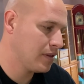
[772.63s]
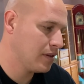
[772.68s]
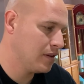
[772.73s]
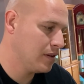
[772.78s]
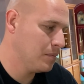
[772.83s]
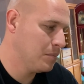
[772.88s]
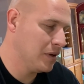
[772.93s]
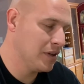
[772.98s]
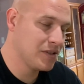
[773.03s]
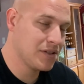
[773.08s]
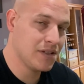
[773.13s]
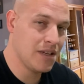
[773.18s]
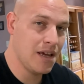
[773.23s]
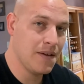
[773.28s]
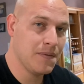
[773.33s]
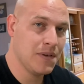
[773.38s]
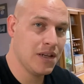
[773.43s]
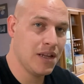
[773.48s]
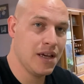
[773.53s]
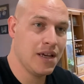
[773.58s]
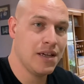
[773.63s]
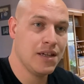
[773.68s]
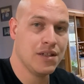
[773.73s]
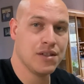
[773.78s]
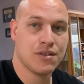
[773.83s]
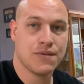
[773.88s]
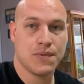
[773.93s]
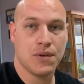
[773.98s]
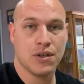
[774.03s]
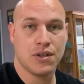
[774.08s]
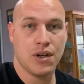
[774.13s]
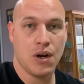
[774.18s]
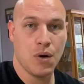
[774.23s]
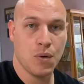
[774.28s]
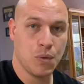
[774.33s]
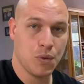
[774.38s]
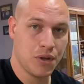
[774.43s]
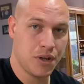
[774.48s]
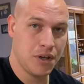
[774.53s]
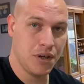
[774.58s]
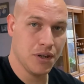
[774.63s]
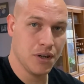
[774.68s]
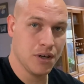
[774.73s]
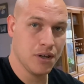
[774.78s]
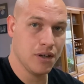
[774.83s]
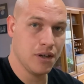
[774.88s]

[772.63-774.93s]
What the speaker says: But 7 days for total cure.